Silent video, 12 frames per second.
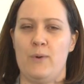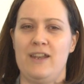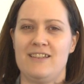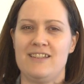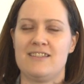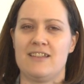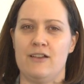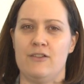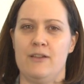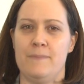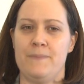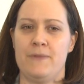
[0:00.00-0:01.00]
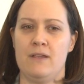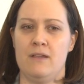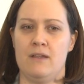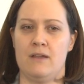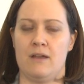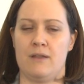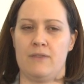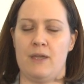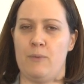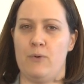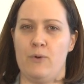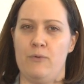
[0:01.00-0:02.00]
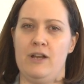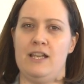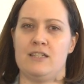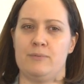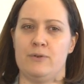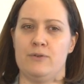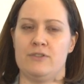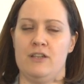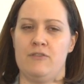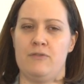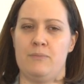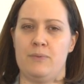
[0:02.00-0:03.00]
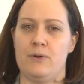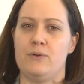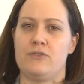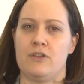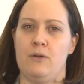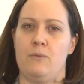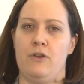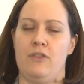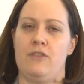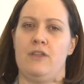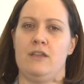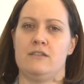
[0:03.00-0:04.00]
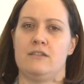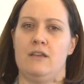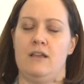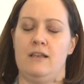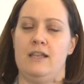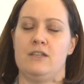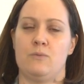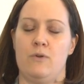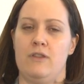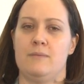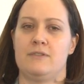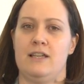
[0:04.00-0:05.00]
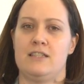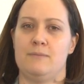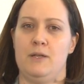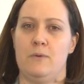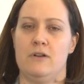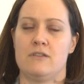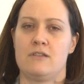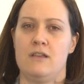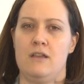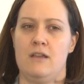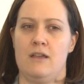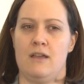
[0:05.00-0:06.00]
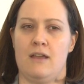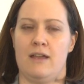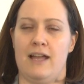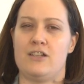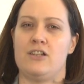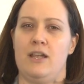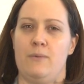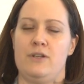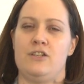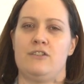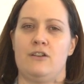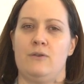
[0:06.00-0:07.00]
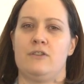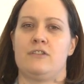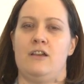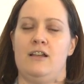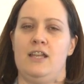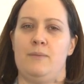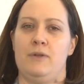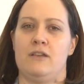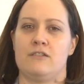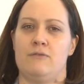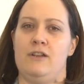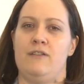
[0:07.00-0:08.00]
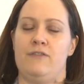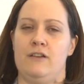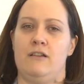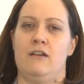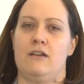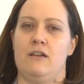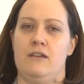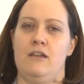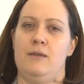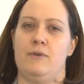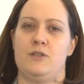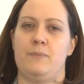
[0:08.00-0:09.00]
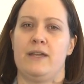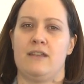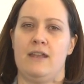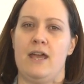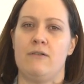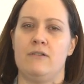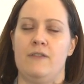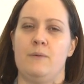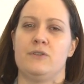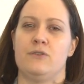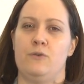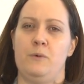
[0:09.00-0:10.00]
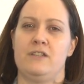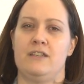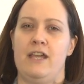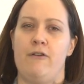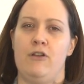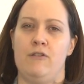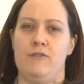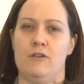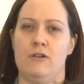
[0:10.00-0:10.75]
And when I did tell them, they were all really supportive, but also one of the things that at least one of them said to me was, actually, I wish you'd told us earlier, because I really feel like I know you much better now. And there was always an area of